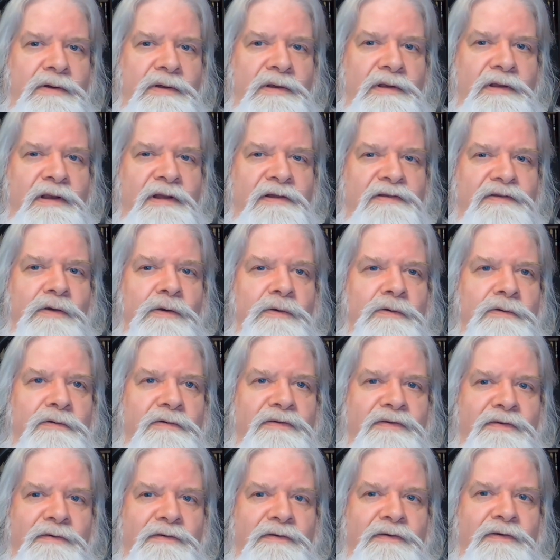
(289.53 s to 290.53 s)
Let's go to
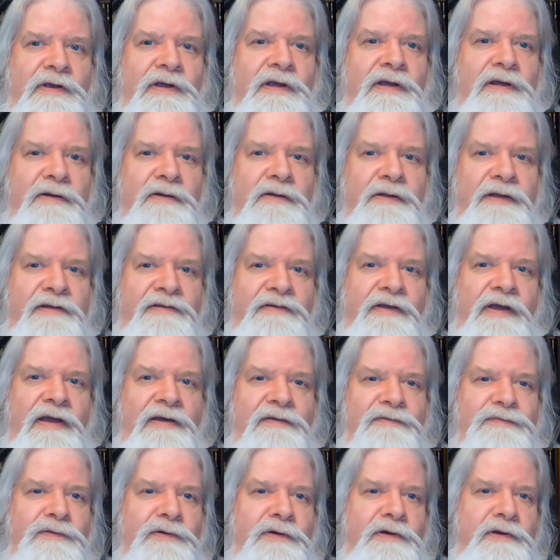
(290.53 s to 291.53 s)
Cazale. That's
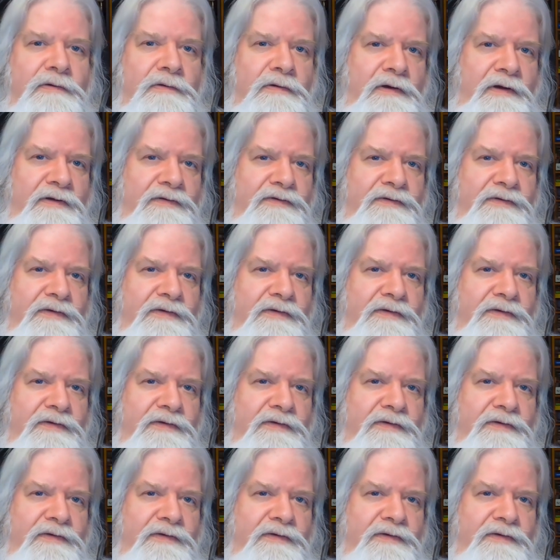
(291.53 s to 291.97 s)
halfway across.